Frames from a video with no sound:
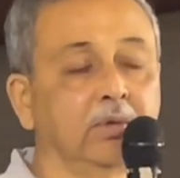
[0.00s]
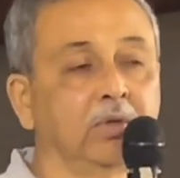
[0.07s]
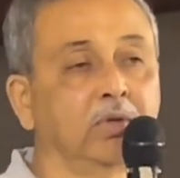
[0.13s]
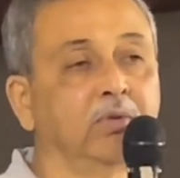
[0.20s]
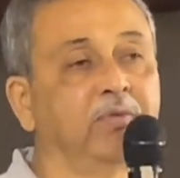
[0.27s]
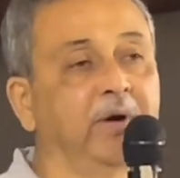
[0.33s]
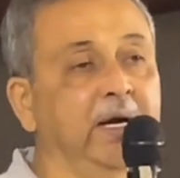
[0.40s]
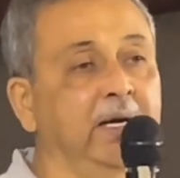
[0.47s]

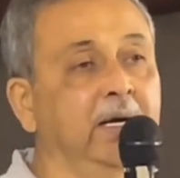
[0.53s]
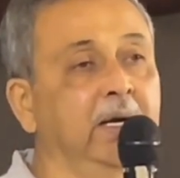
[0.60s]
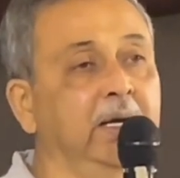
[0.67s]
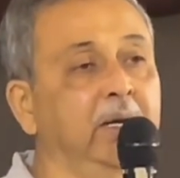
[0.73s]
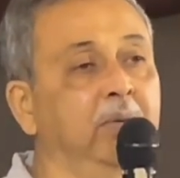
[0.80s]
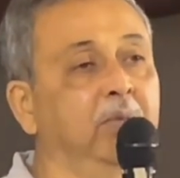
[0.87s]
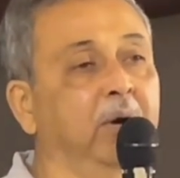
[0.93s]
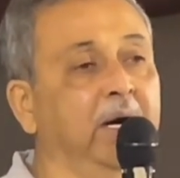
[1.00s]
So
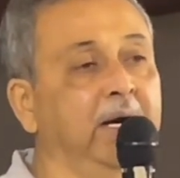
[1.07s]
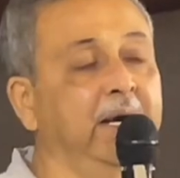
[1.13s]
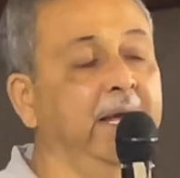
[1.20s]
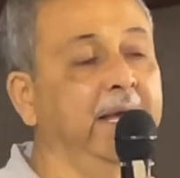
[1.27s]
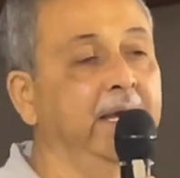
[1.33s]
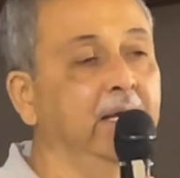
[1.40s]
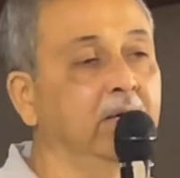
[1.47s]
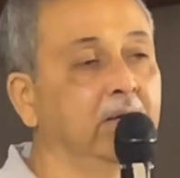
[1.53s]
finally, one
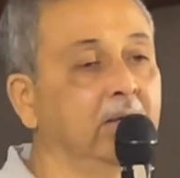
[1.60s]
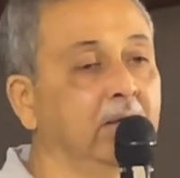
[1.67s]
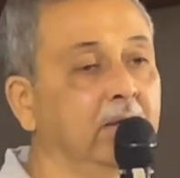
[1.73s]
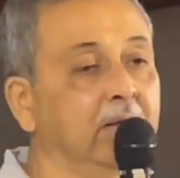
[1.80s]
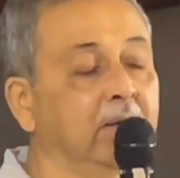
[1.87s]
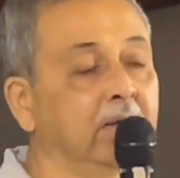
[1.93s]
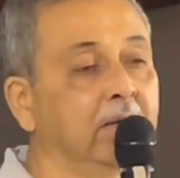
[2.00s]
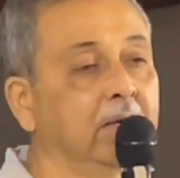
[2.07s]
day,
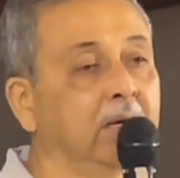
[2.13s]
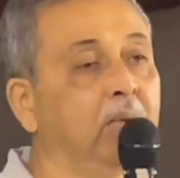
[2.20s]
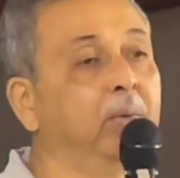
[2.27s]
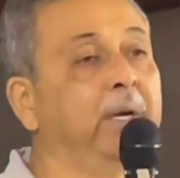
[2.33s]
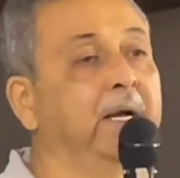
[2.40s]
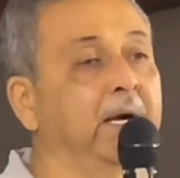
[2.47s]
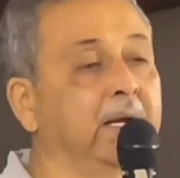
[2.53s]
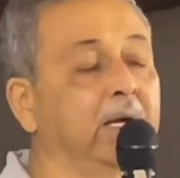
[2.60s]

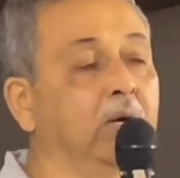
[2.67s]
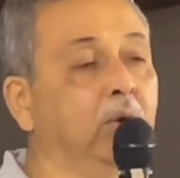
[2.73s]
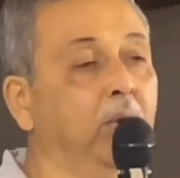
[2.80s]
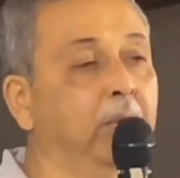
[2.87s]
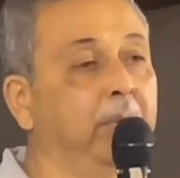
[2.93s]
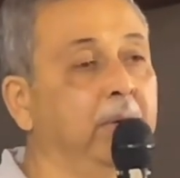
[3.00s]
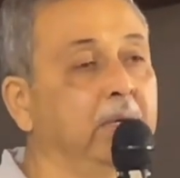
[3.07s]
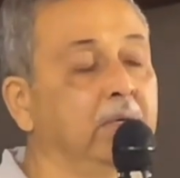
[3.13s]
we had a
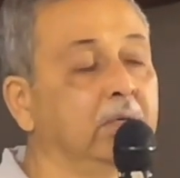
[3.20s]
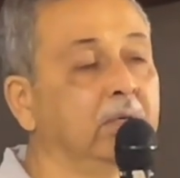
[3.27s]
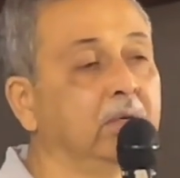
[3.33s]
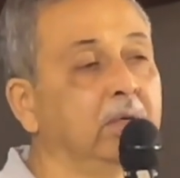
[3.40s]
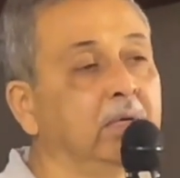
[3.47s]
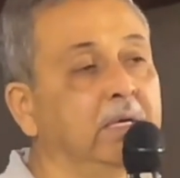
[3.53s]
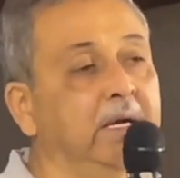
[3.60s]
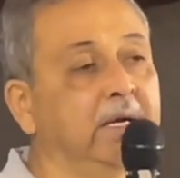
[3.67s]
group,
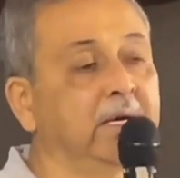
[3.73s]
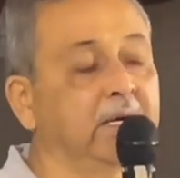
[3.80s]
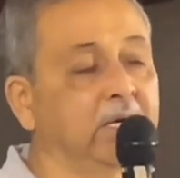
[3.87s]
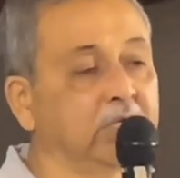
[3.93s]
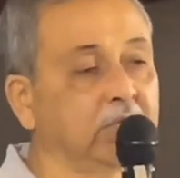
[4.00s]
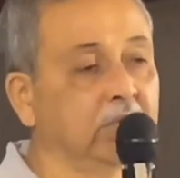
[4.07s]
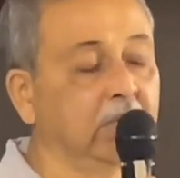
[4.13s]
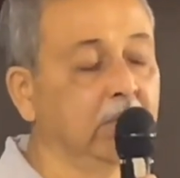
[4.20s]

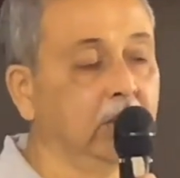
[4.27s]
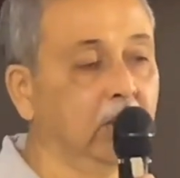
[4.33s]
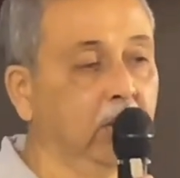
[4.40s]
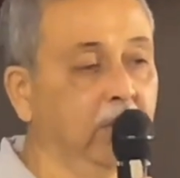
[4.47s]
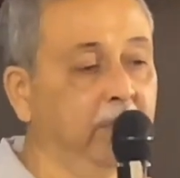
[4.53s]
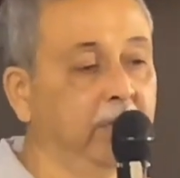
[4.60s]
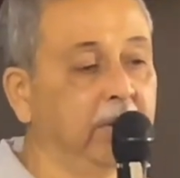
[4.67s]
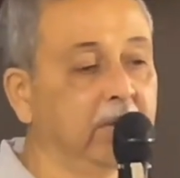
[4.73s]
international
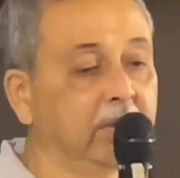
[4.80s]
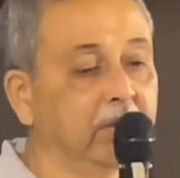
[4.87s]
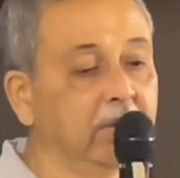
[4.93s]
group,